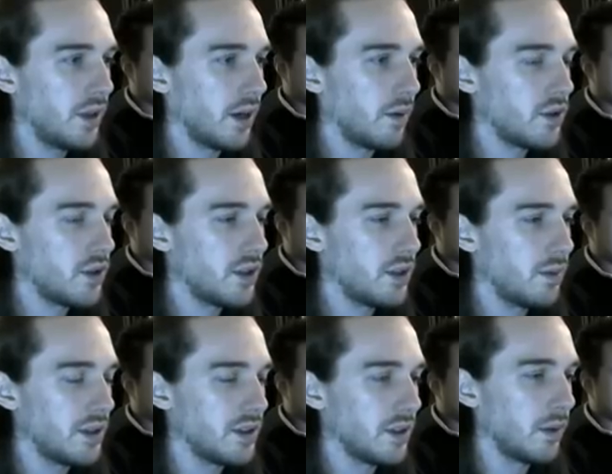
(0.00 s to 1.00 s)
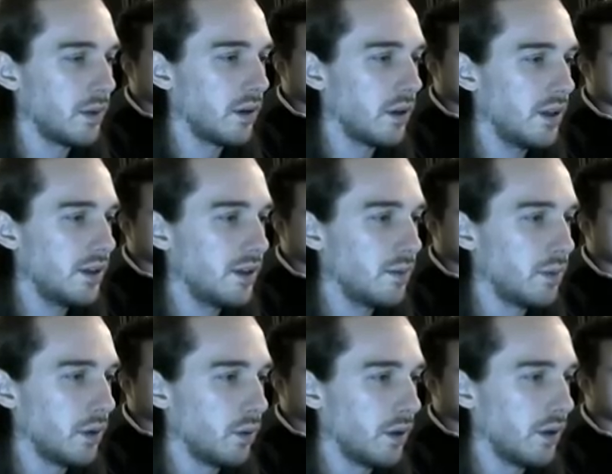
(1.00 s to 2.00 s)
I want to try something similar to this,
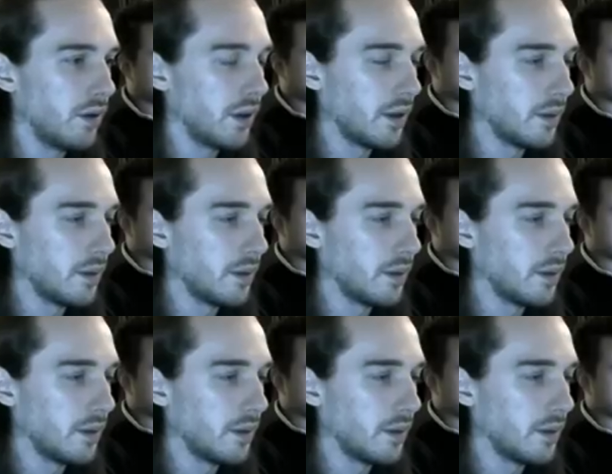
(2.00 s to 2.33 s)
but with a